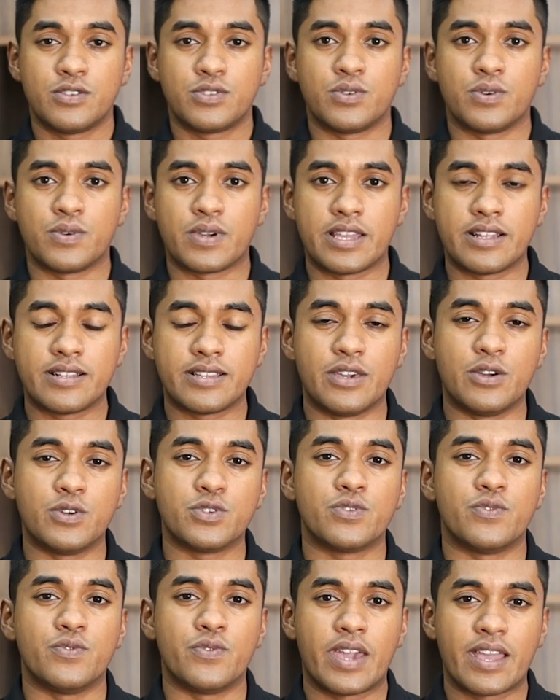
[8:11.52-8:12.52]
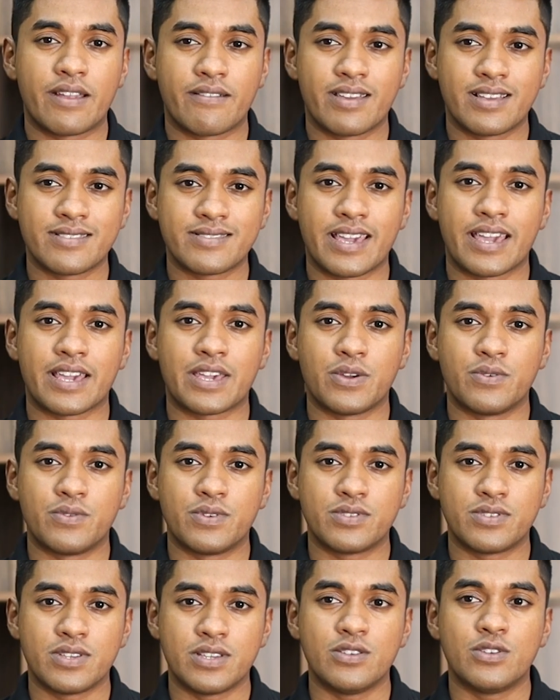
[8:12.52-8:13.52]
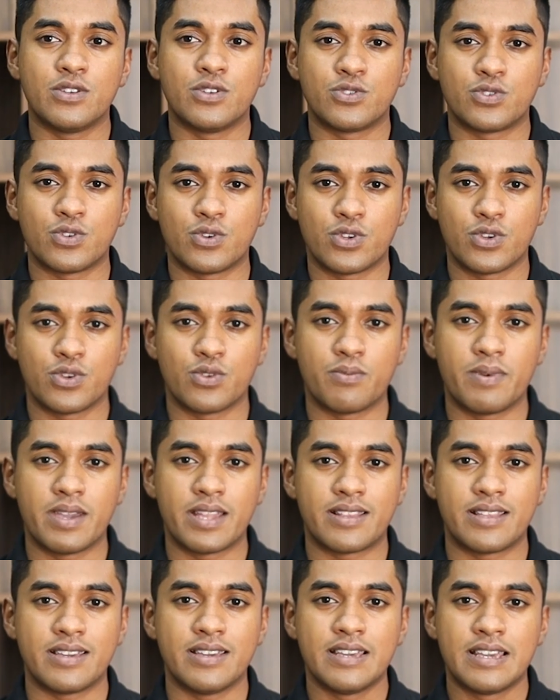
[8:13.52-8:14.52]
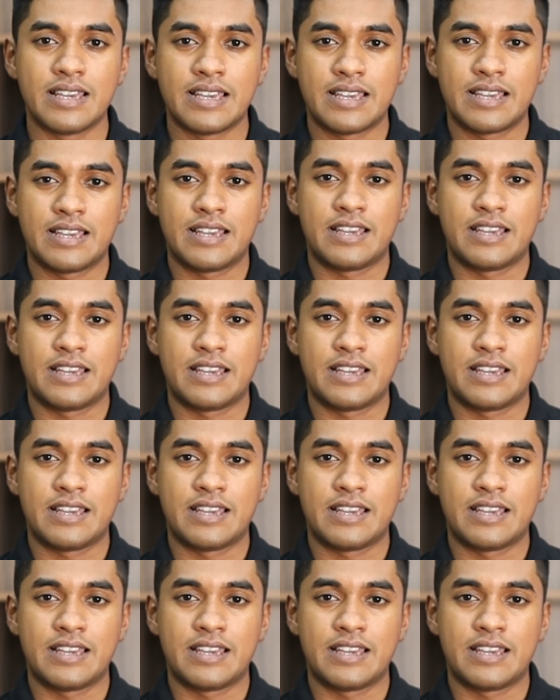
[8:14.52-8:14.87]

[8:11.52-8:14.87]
so it gives various accuracy, so you better